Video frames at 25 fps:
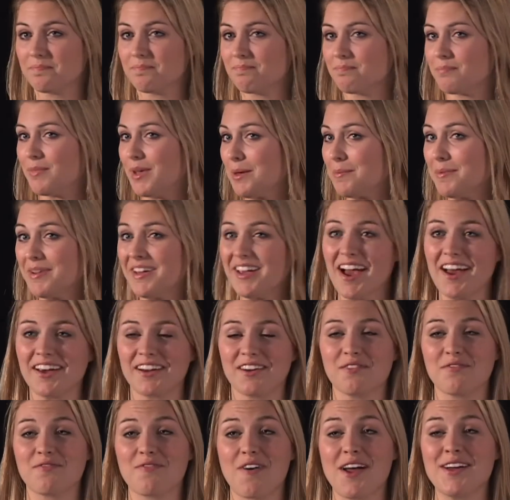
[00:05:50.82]
Maybe I
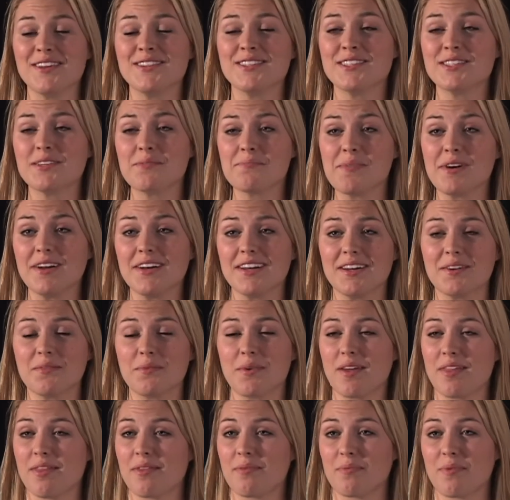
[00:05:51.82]
could find somebody
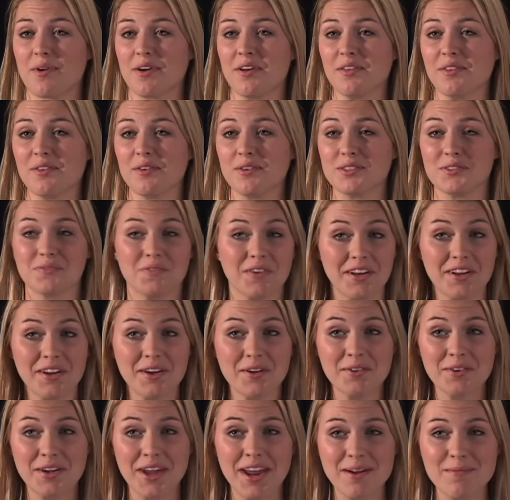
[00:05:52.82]
with one of those
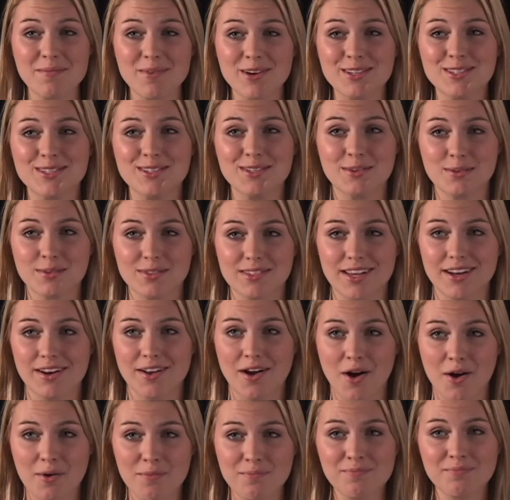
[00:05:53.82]
video cameras you use at
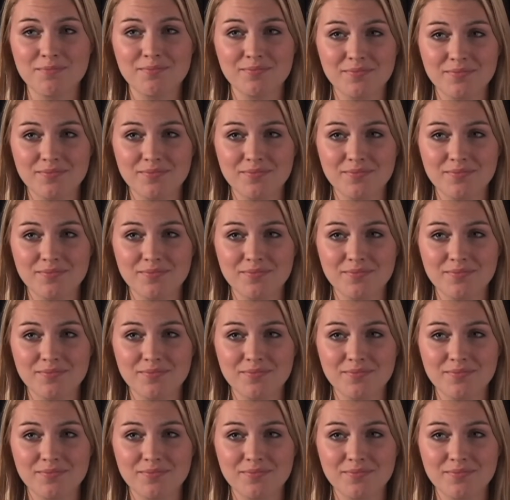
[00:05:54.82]
home?